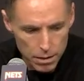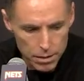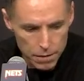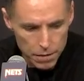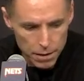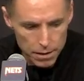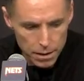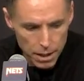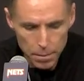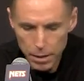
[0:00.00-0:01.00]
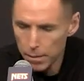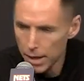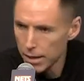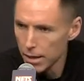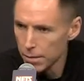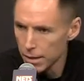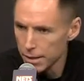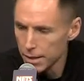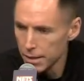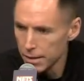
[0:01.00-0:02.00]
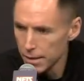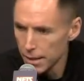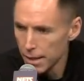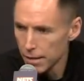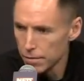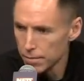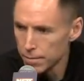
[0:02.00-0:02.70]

Our defense has got to pick back up, and it did in the second half.